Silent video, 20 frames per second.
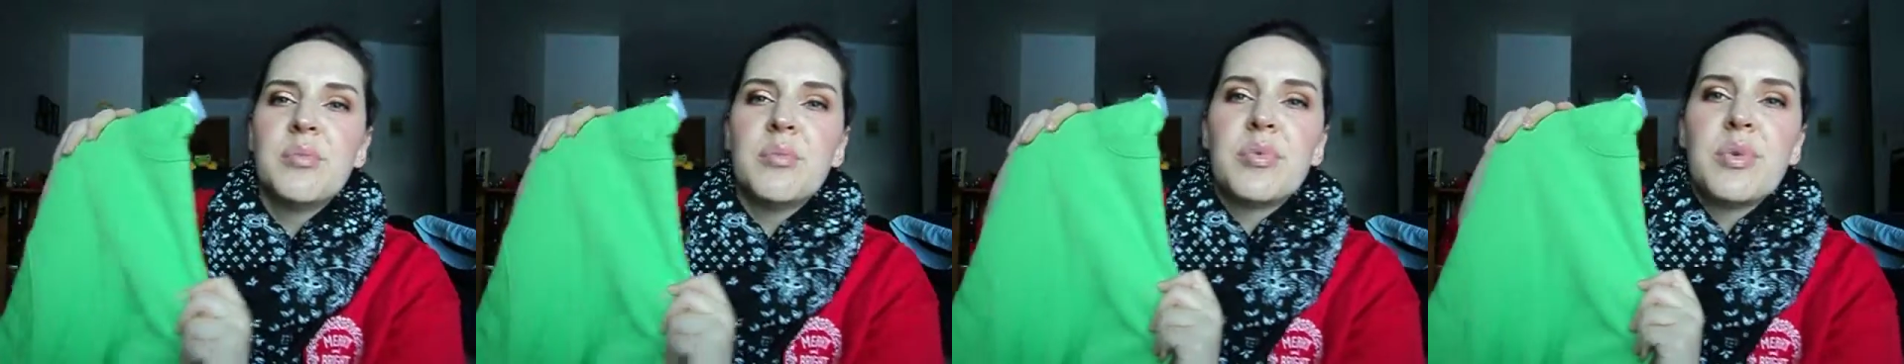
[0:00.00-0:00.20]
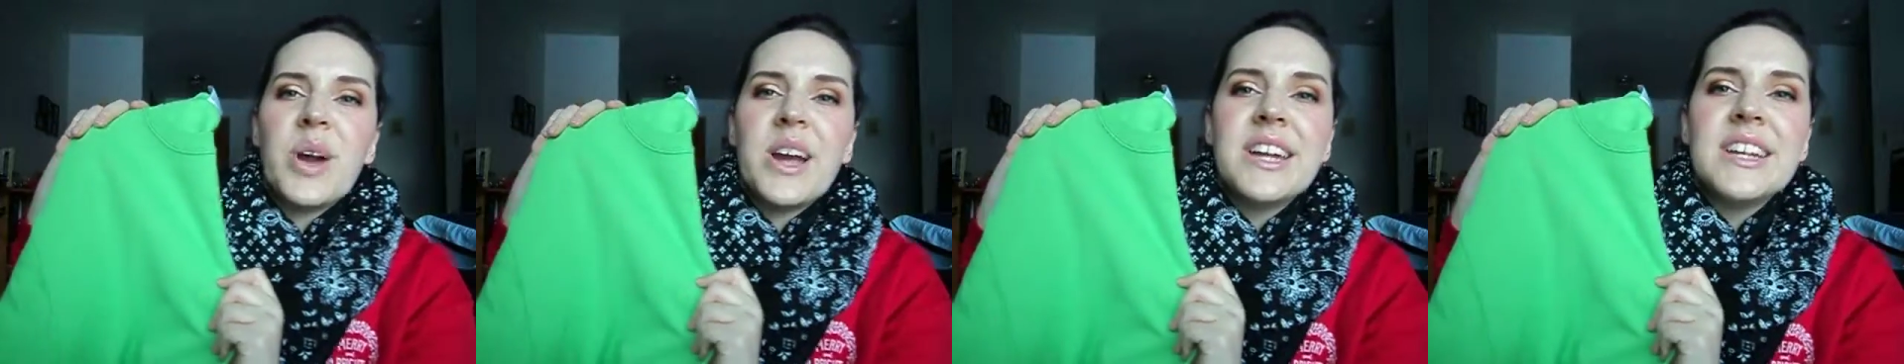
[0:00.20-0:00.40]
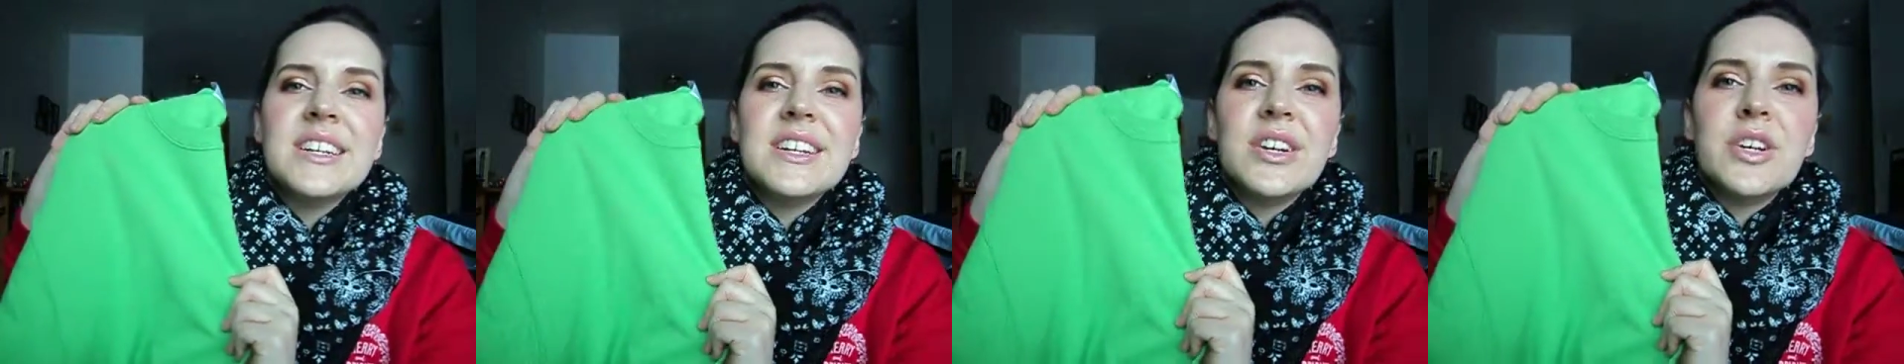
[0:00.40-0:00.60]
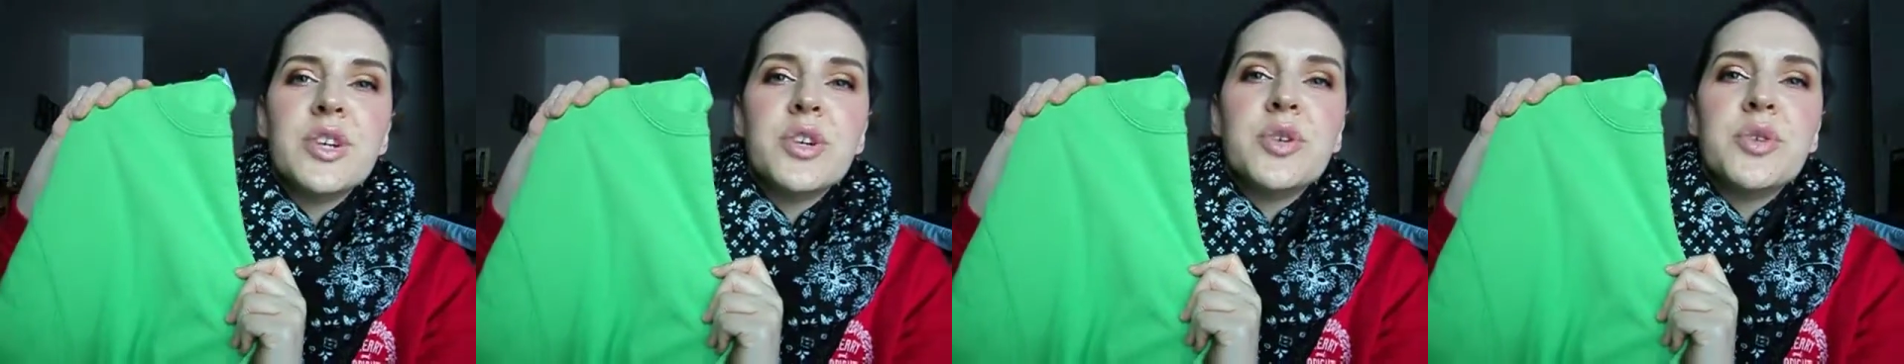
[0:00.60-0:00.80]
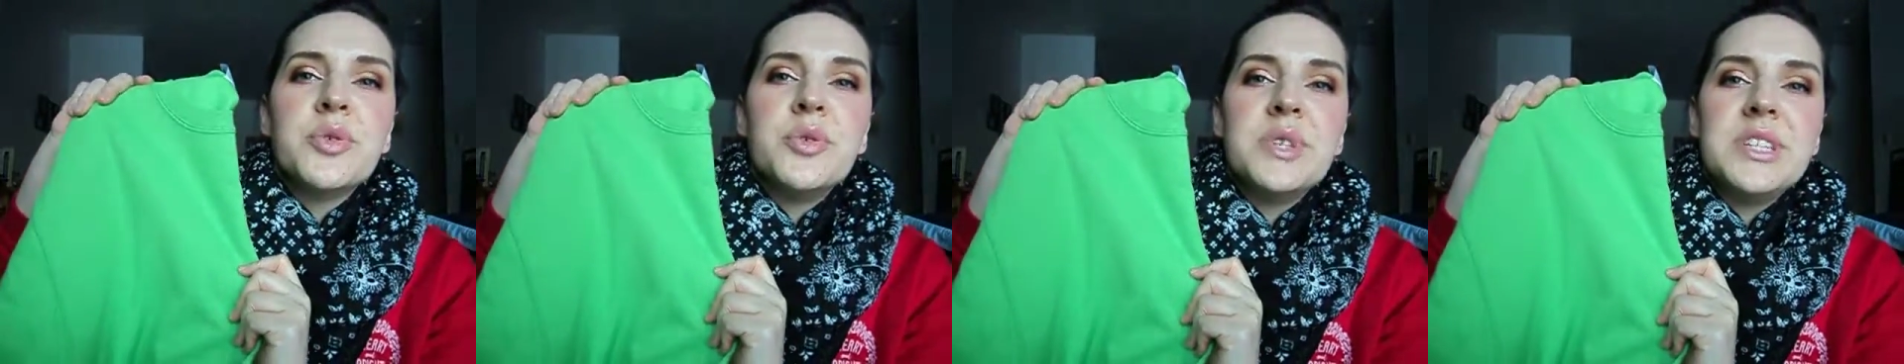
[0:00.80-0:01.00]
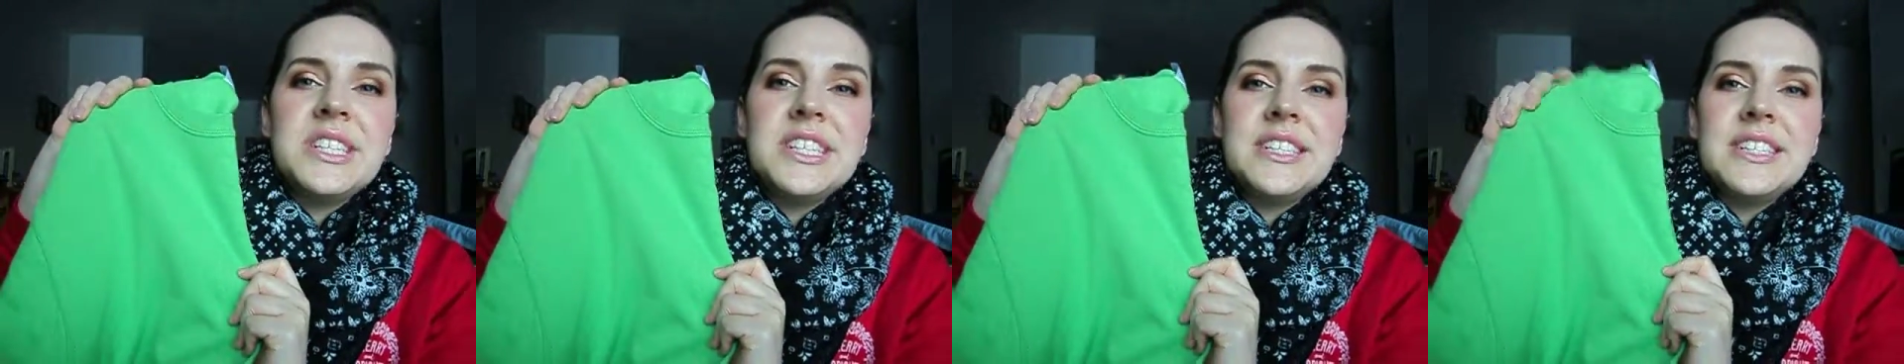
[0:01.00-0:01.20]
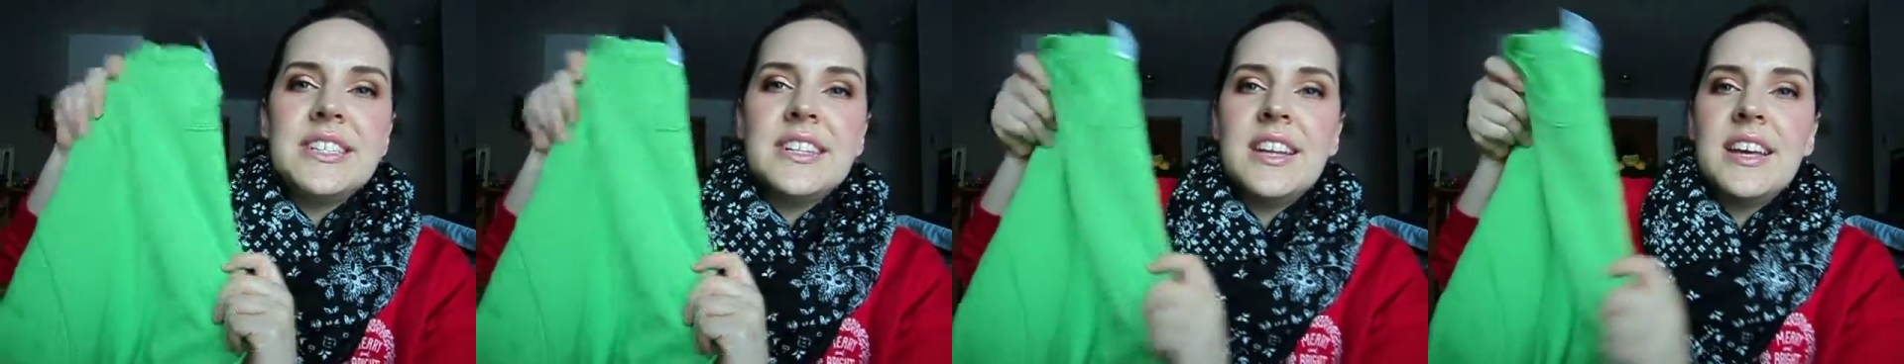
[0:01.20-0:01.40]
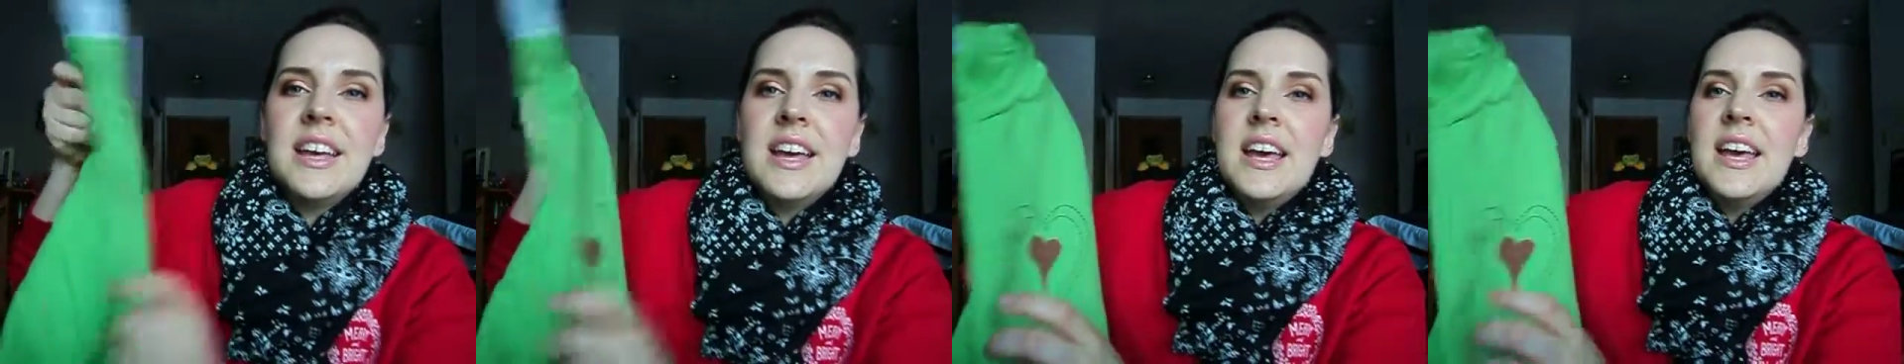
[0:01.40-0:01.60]
bright
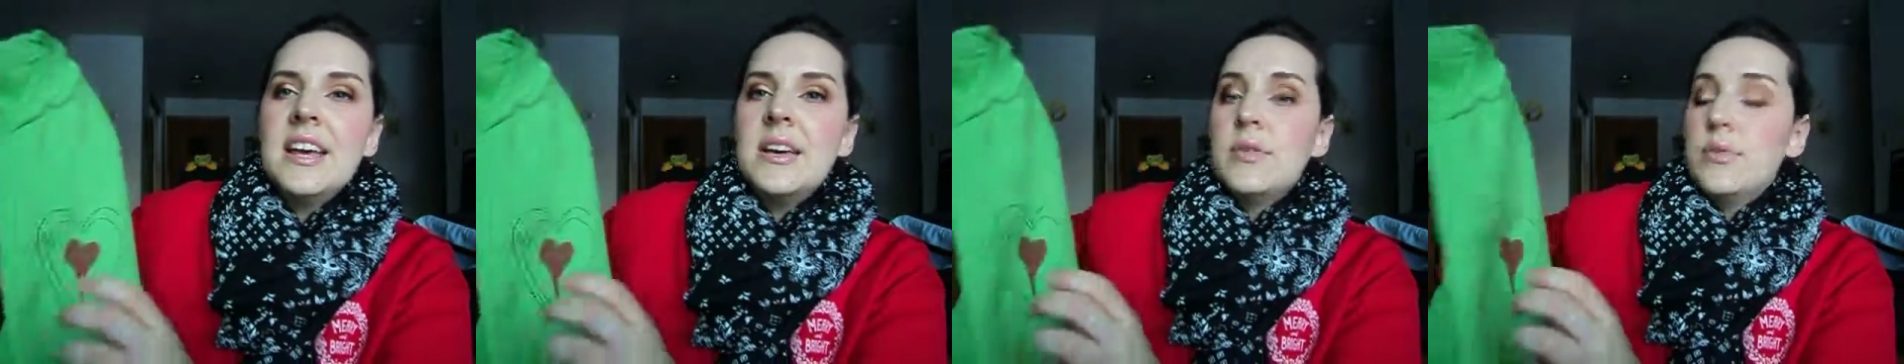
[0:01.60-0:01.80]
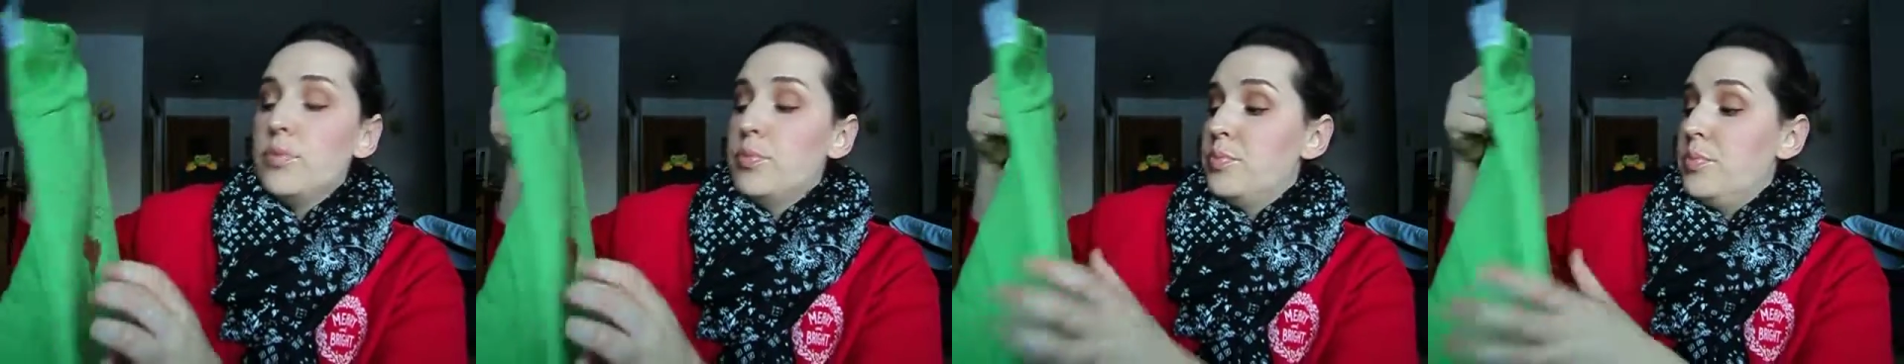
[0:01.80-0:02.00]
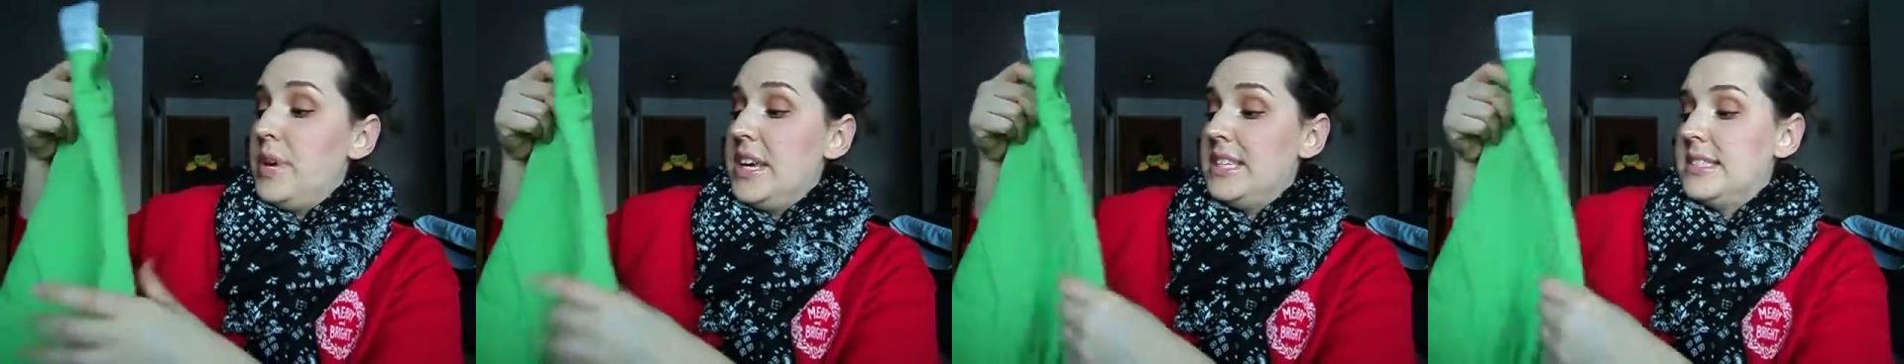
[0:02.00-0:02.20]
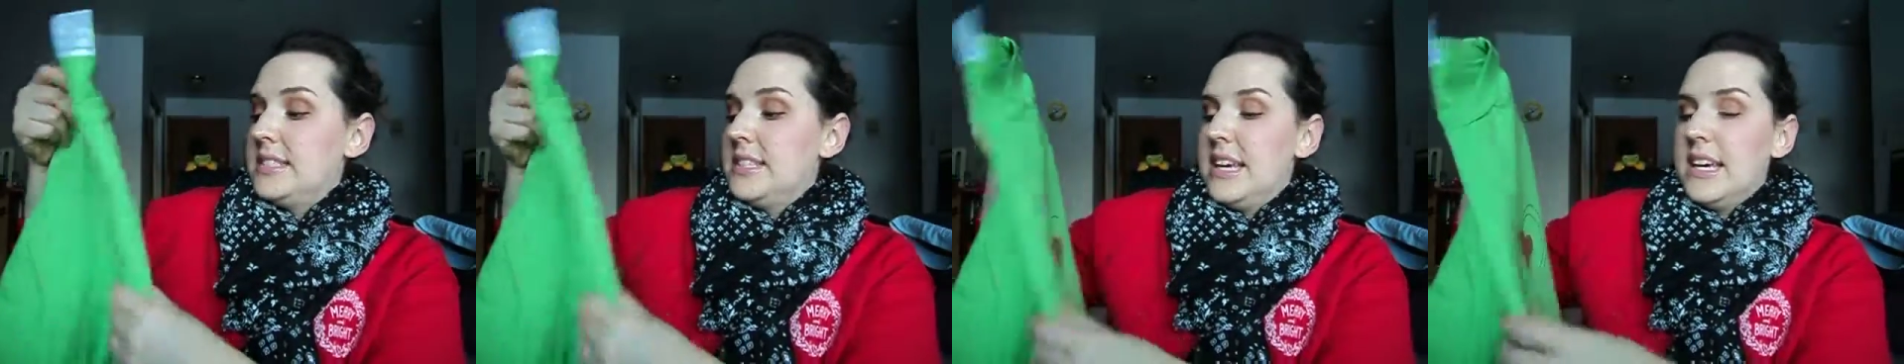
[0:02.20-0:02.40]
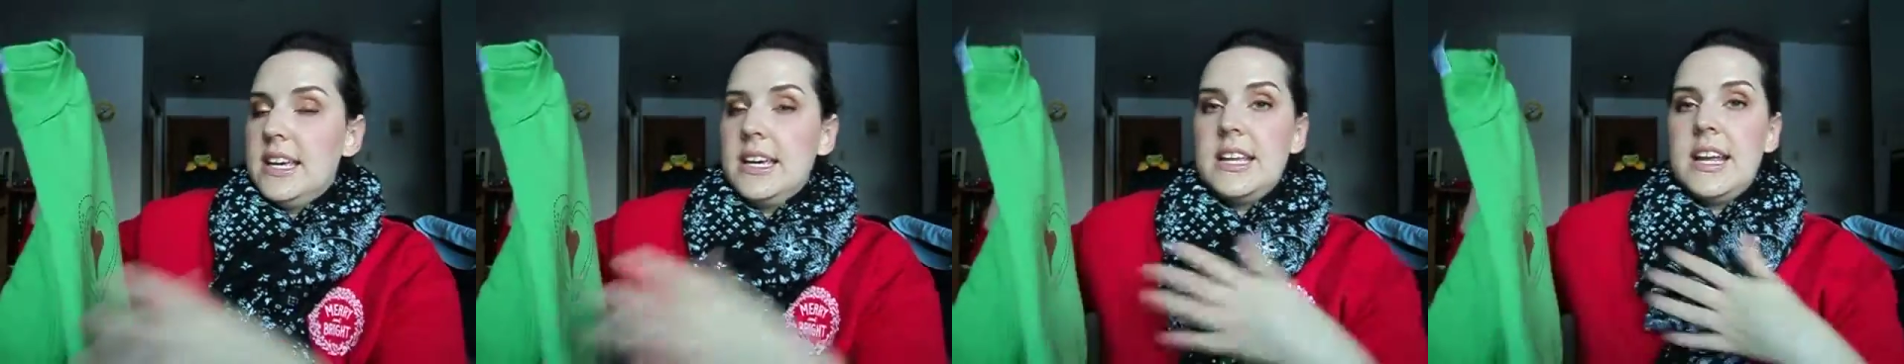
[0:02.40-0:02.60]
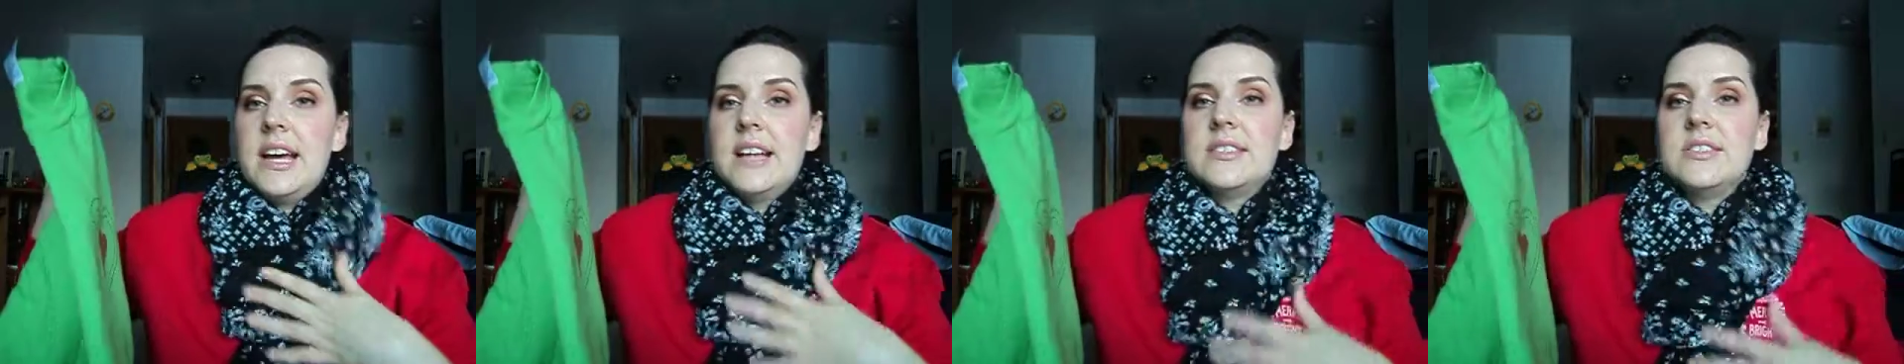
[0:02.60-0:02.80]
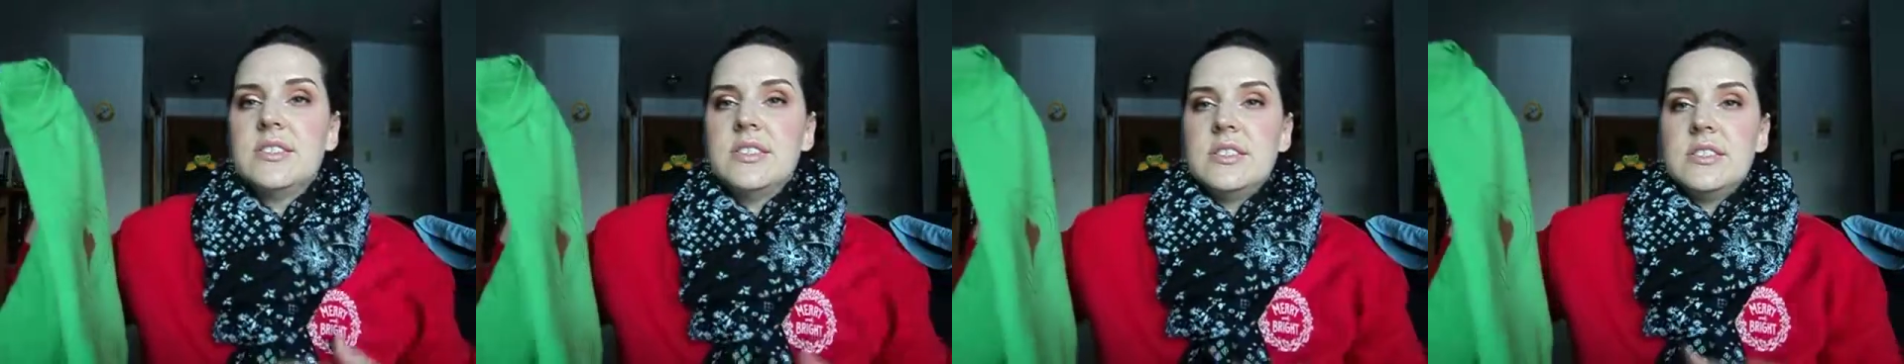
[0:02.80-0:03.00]
green basic. It has